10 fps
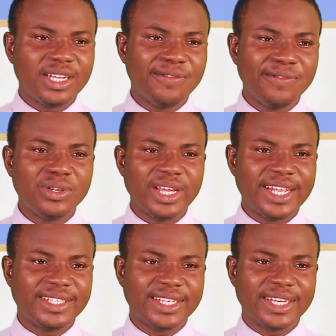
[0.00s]
telephone
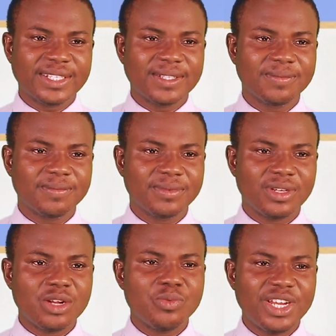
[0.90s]
etiquette
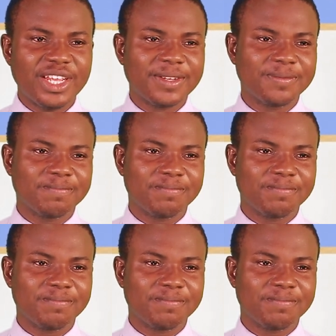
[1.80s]
and reading.